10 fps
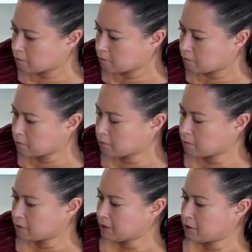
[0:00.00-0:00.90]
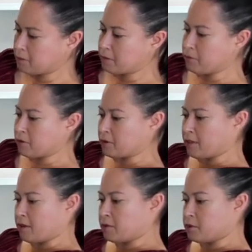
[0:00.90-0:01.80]
Ooh, a little bit more on
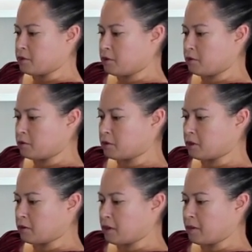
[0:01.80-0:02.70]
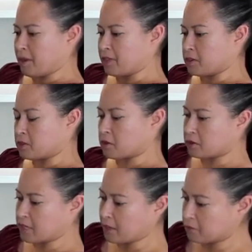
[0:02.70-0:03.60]
that one too. So I'll, I'll make this third
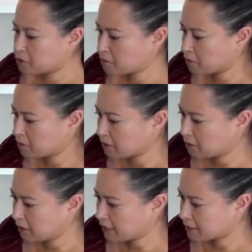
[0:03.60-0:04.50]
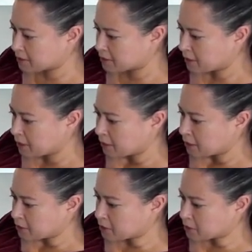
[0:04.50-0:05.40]
tablespoon a little less
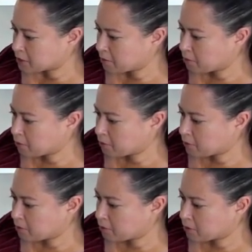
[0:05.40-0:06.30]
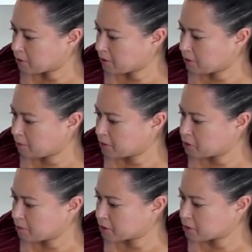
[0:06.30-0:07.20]
just because I poured, poured a little bit too
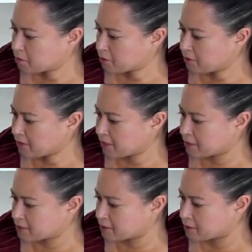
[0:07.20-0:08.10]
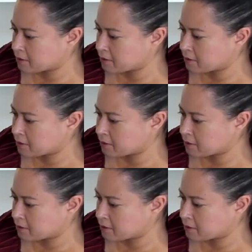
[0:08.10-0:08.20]
much in the previous.